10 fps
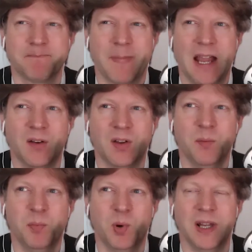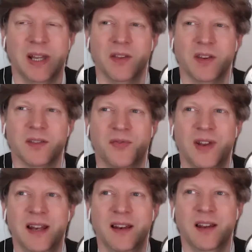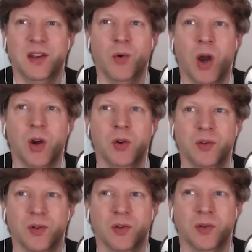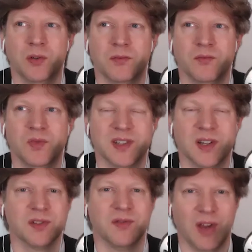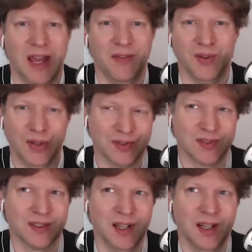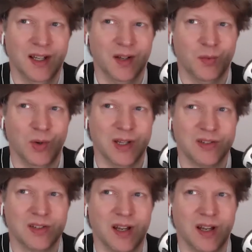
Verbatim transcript: how can I put it? The feeling that you own your results of your efforts, which